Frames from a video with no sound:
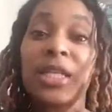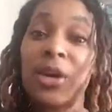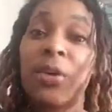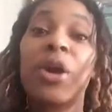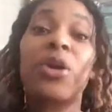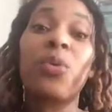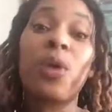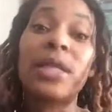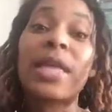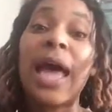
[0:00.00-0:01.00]
So, you
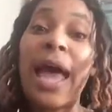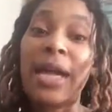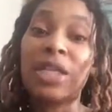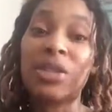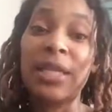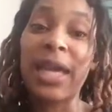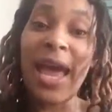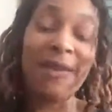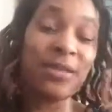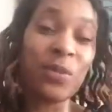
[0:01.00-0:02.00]
want to actually
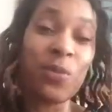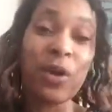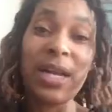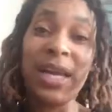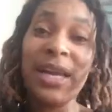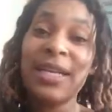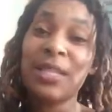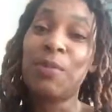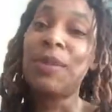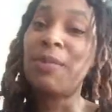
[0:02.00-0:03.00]
have someone
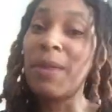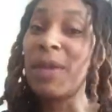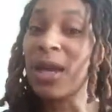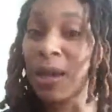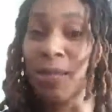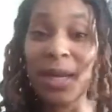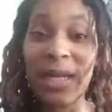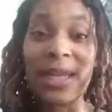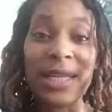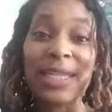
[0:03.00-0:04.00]
to be maybe a
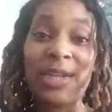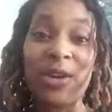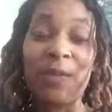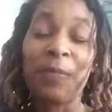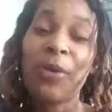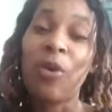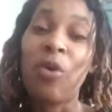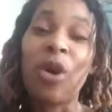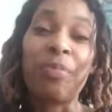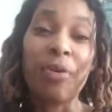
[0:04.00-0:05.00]
committed listener
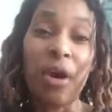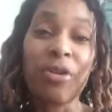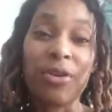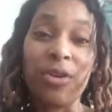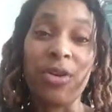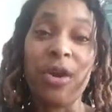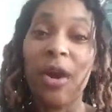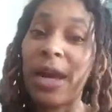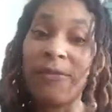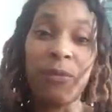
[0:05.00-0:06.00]
or a partner,
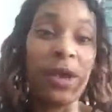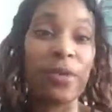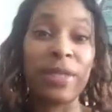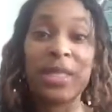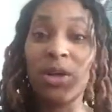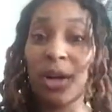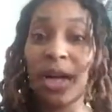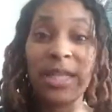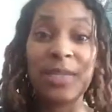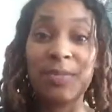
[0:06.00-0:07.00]
if whether it's your
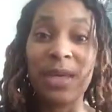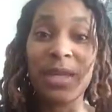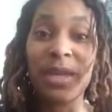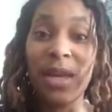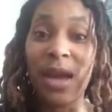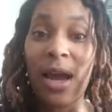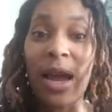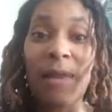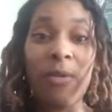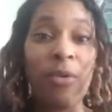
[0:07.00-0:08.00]
husband husband
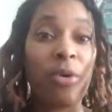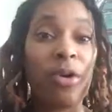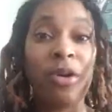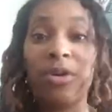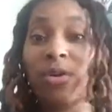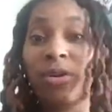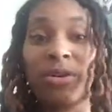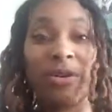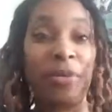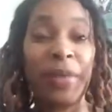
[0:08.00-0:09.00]
um, or your
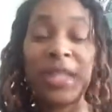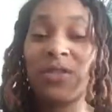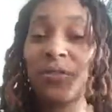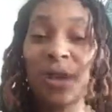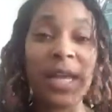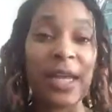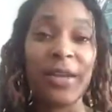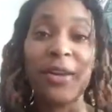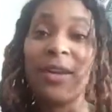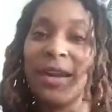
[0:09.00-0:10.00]
you know best
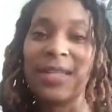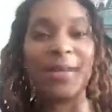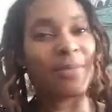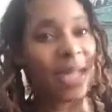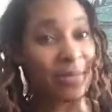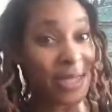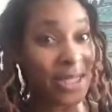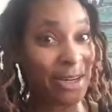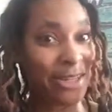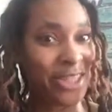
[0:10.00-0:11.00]
friend sometimes
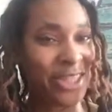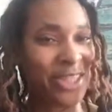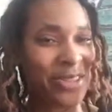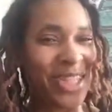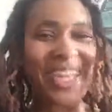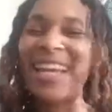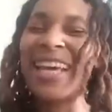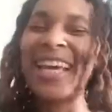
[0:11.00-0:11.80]
it's our children